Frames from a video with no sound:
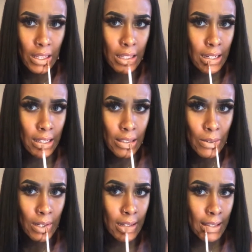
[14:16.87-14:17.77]
dean of
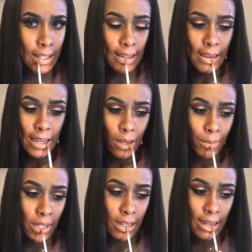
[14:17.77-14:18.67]
students,
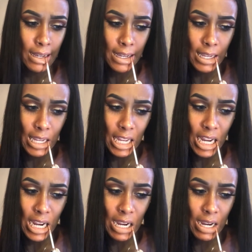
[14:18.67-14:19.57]
because
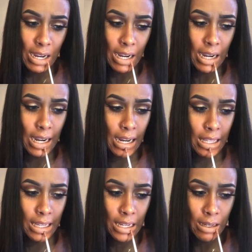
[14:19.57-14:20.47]
I
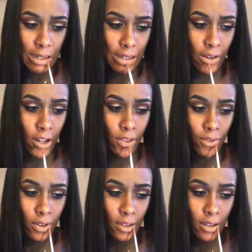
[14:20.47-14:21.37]
was thinking about
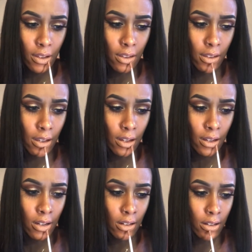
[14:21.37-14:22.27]
transferring to
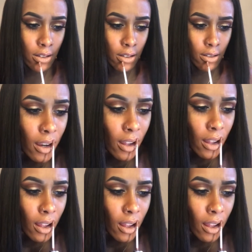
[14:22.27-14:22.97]
Siena College, and